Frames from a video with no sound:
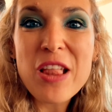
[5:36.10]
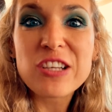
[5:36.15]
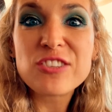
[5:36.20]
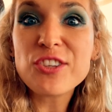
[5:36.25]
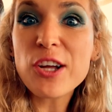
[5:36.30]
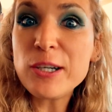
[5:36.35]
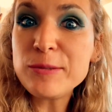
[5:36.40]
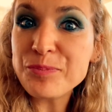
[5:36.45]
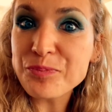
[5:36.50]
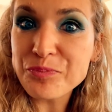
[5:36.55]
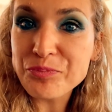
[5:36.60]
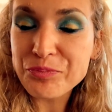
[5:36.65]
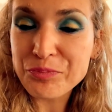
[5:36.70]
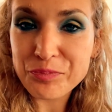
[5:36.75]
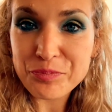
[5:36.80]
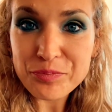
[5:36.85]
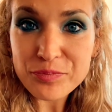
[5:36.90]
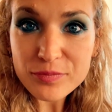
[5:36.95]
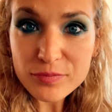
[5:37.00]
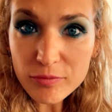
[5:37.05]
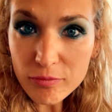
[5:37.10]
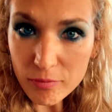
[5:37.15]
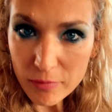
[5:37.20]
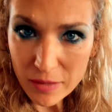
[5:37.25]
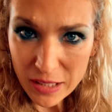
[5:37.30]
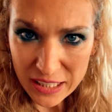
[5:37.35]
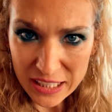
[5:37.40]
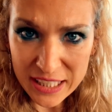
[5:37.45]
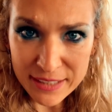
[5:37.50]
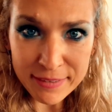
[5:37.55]
So
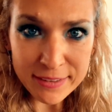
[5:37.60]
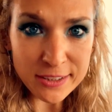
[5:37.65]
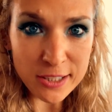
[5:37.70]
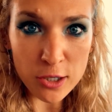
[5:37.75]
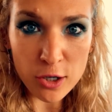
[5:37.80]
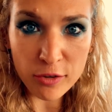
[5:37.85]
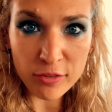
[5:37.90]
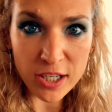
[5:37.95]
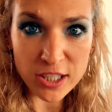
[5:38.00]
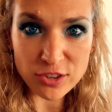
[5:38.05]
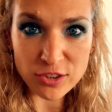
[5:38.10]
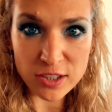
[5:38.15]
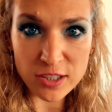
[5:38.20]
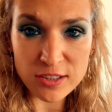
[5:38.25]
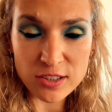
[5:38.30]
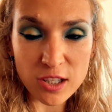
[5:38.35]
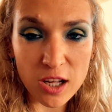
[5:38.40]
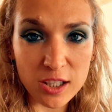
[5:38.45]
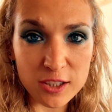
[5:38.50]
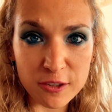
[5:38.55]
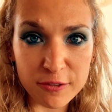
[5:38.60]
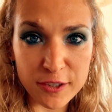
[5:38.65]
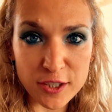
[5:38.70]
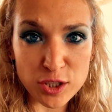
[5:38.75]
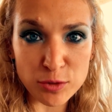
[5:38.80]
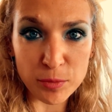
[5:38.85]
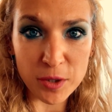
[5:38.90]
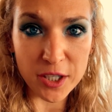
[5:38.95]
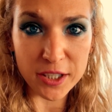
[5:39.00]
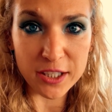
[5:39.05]
even though a restaurant is called the
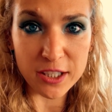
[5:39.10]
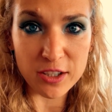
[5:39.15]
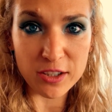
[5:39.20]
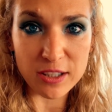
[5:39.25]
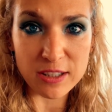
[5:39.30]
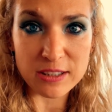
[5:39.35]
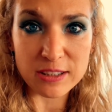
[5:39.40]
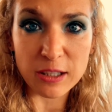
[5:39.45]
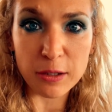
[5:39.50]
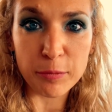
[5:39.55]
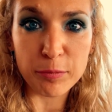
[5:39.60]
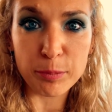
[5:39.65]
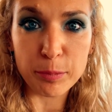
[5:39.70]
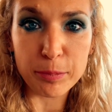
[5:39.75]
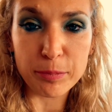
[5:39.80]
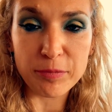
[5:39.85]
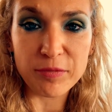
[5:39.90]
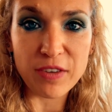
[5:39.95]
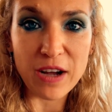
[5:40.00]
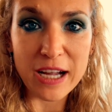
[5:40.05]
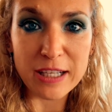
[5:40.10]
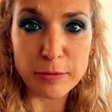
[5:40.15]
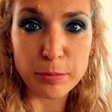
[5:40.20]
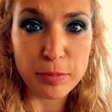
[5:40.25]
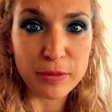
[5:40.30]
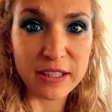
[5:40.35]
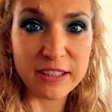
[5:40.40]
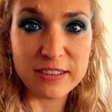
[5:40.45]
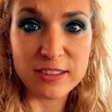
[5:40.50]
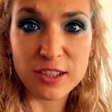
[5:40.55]
Fish Market, you can still find
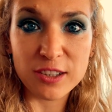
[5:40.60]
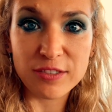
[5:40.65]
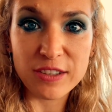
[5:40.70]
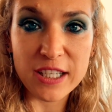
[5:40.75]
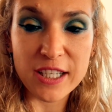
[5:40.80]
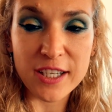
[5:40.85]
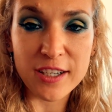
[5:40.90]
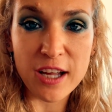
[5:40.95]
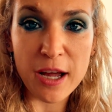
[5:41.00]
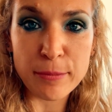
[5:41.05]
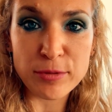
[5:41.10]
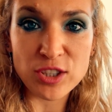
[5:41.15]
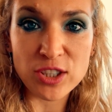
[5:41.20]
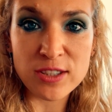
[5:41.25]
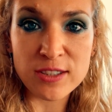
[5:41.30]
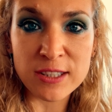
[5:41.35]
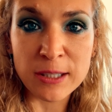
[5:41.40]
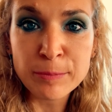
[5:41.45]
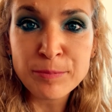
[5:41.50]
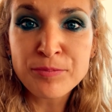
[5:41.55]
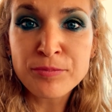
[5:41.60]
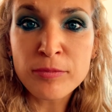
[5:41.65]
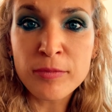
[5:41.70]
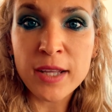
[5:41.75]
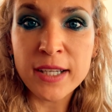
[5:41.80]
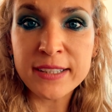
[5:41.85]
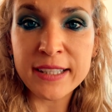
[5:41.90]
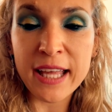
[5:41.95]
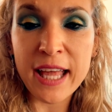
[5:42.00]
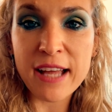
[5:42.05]
plenty of vegan options
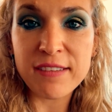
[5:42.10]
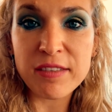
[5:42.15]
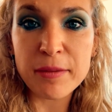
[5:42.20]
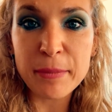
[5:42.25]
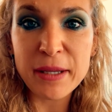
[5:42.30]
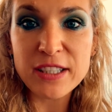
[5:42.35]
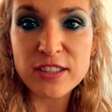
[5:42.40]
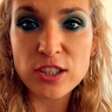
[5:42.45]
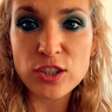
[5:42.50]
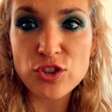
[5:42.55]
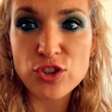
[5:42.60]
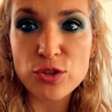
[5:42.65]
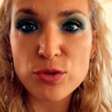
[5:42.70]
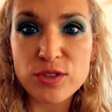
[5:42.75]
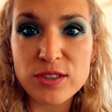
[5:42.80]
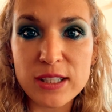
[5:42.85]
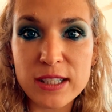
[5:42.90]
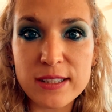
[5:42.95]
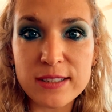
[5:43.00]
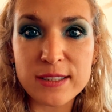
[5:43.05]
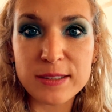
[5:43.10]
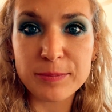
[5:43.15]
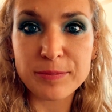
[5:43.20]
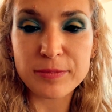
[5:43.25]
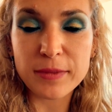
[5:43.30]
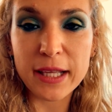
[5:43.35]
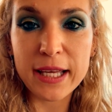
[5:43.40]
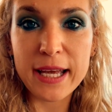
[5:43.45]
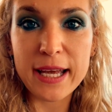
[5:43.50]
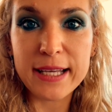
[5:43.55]
and they have amazing juices
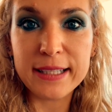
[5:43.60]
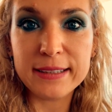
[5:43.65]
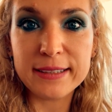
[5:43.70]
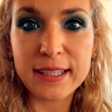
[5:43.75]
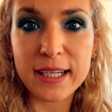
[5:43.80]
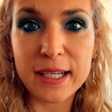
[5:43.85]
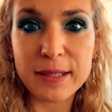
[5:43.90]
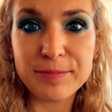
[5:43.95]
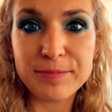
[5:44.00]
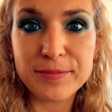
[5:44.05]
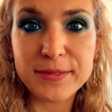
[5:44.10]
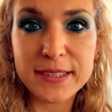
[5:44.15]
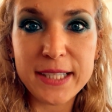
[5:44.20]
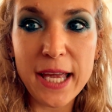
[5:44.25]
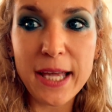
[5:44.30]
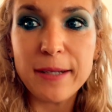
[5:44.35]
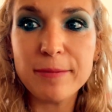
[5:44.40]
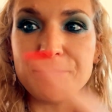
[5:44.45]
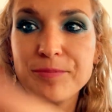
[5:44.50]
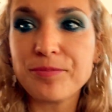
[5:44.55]
and uh, yay.